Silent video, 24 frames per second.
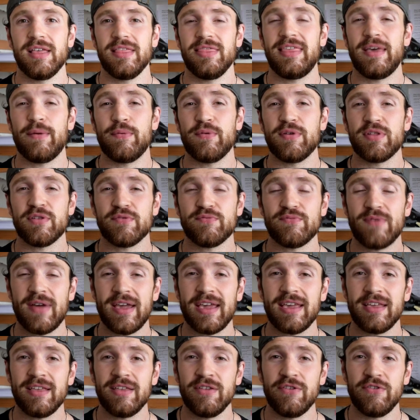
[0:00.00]
There was a
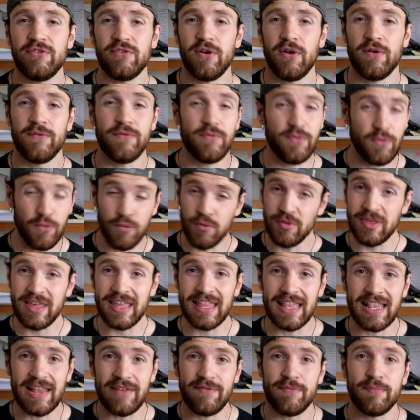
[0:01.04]
range of all
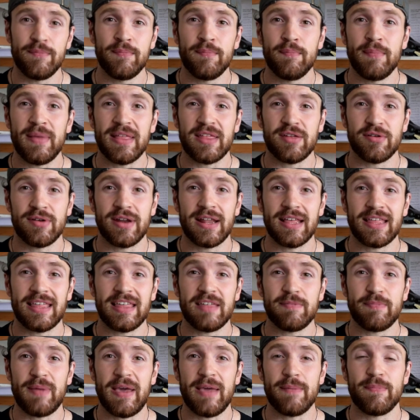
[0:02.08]
these 11
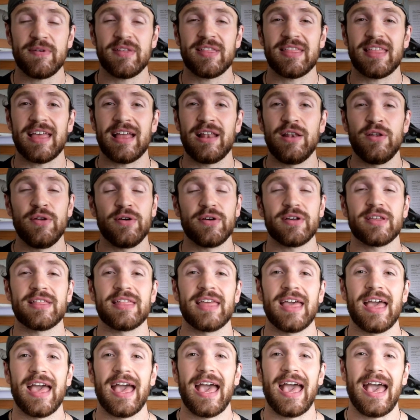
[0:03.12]
meta-analyses papers that looked